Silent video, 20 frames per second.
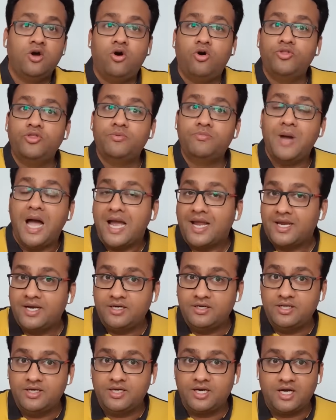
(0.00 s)
On the back
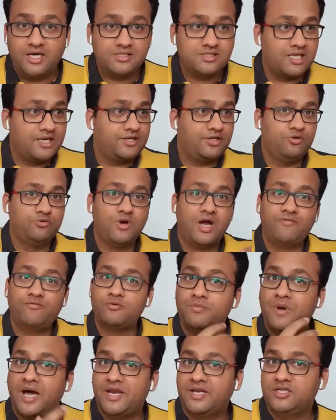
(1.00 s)
end, there is like you
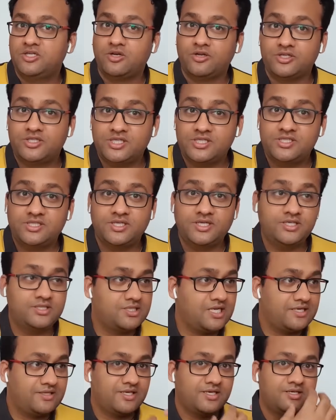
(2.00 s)
to manage
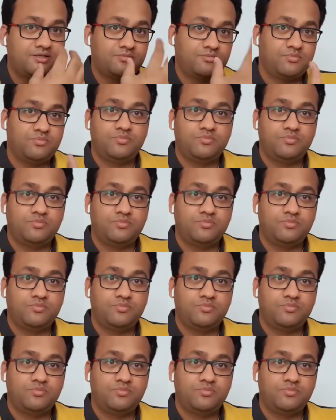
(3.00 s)
logistics, like the